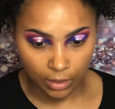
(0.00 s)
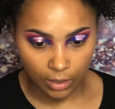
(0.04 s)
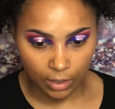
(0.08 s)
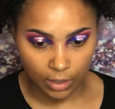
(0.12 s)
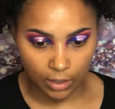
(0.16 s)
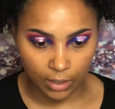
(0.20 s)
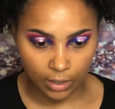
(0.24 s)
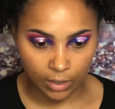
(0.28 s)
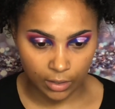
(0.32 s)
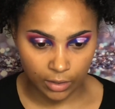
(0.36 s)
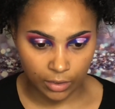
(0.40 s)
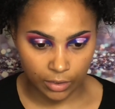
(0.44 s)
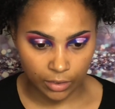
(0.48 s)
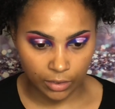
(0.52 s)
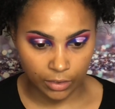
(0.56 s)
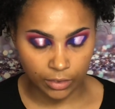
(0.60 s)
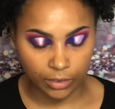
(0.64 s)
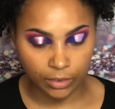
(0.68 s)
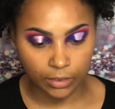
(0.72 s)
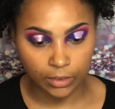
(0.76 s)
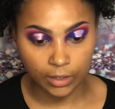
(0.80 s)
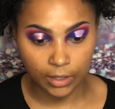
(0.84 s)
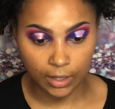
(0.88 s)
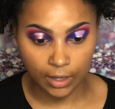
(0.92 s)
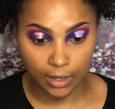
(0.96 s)
And I
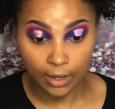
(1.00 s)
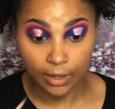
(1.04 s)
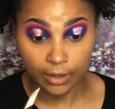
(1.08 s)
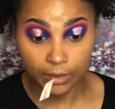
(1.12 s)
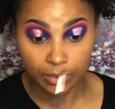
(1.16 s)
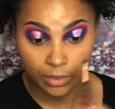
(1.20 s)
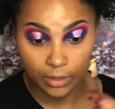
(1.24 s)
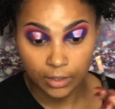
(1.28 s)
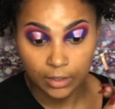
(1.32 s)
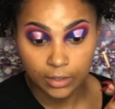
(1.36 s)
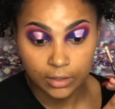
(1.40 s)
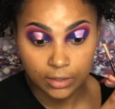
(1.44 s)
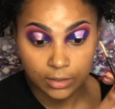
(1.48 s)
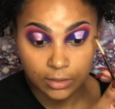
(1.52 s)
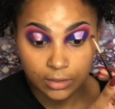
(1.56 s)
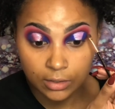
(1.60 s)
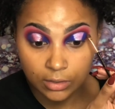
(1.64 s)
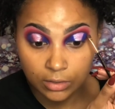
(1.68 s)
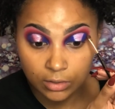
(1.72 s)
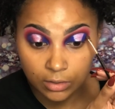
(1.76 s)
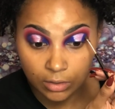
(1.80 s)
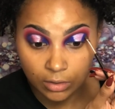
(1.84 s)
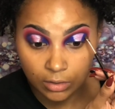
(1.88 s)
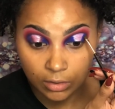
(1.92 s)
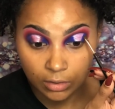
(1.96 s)
think this
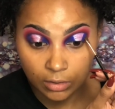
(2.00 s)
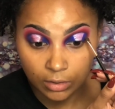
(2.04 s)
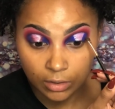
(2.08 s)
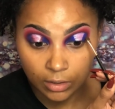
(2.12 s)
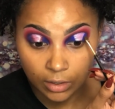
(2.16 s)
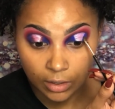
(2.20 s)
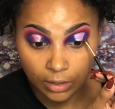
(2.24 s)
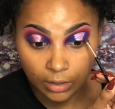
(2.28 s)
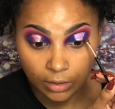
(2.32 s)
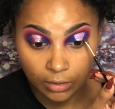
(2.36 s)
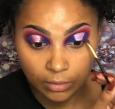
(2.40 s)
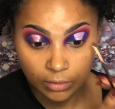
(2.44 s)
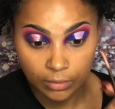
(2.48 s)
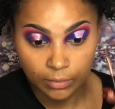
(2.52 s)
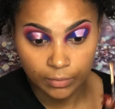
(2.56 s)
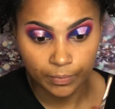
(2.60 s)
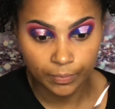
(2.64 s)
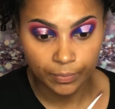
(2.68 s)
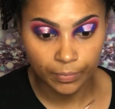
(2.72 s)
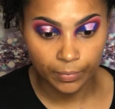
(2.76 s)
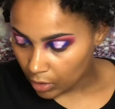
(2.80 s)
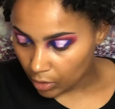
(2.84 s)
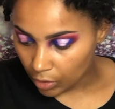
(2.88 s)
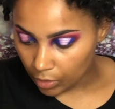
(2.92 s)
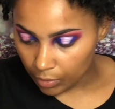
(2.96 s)
is good now.
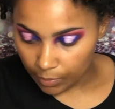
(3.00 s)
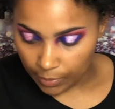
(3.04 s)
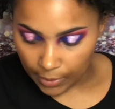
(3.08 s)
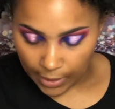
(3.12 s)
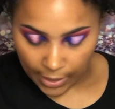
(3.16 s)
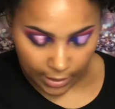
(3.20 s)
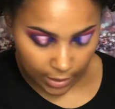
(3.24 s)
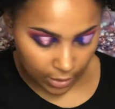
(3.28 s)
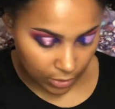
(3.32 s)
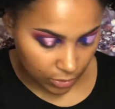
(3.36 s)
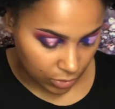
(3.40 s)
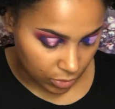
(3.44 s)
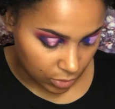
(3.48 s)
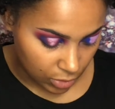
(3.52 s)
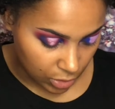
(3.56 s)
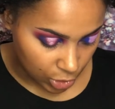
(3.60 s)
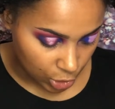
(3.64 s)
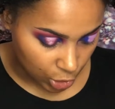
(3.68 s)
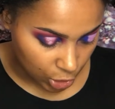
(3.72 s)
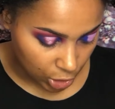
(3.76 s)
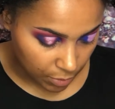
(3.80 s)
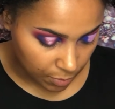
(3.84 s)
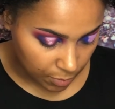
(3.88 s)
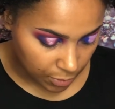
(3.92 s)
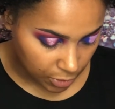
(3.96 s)
Going back into the
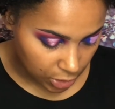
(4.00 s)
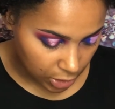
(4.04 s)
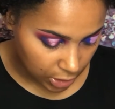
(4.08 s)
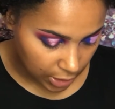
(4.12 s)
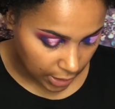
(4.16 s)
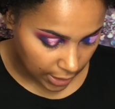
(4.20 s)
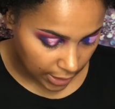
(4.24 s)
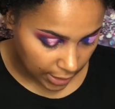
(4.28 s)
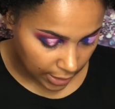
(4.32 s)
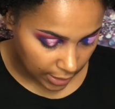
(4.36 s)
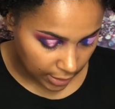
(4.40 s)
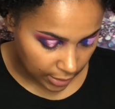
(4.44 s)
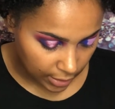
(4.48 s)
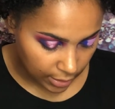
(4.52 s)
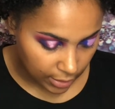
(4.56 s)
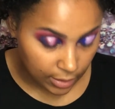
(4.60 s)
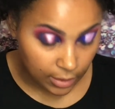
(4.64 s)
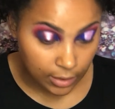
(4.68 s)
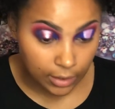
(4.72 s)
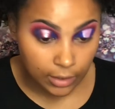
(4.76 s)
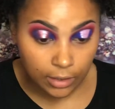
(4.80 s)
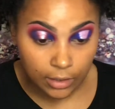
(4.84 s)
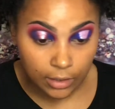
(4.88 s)
shimmer shade,